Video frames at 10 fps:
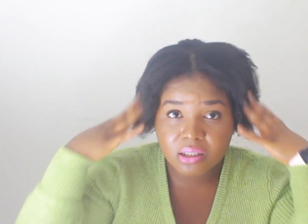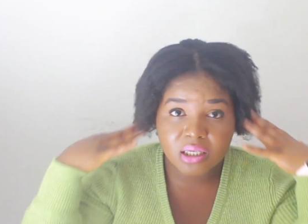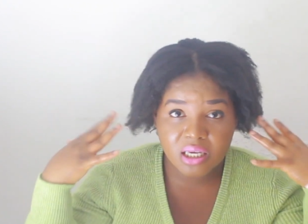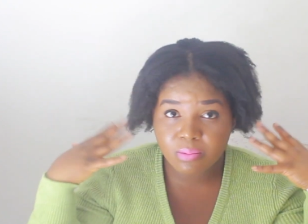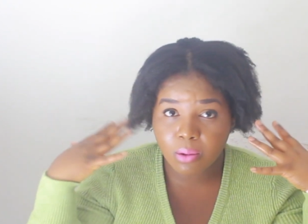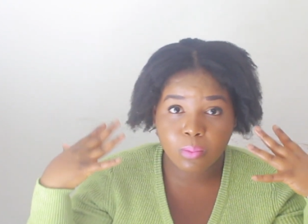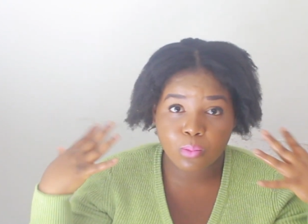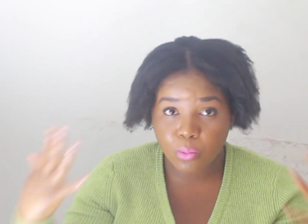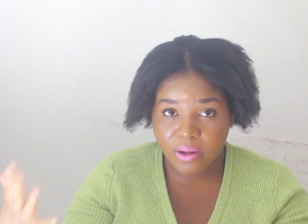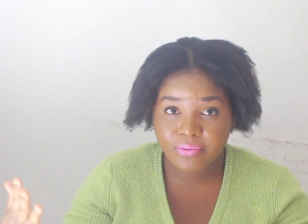to keep up
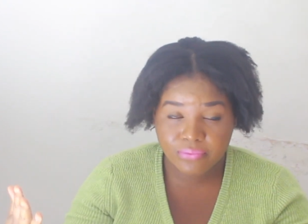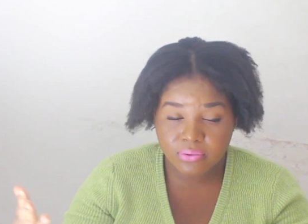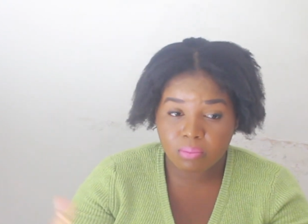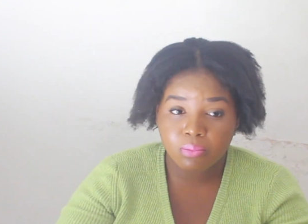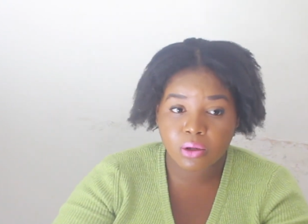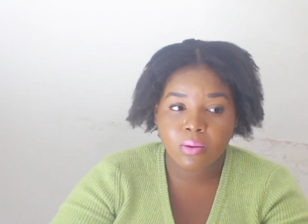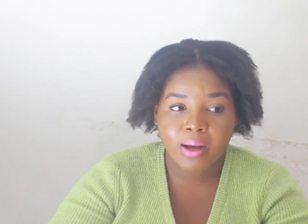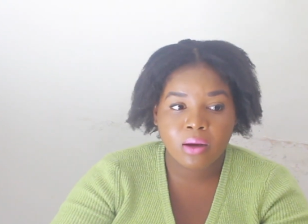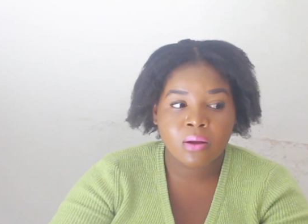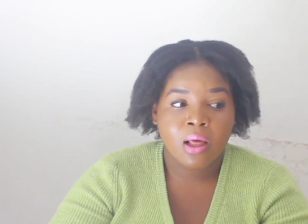with the
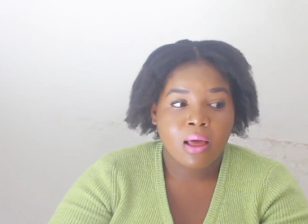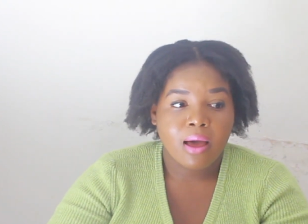blowout,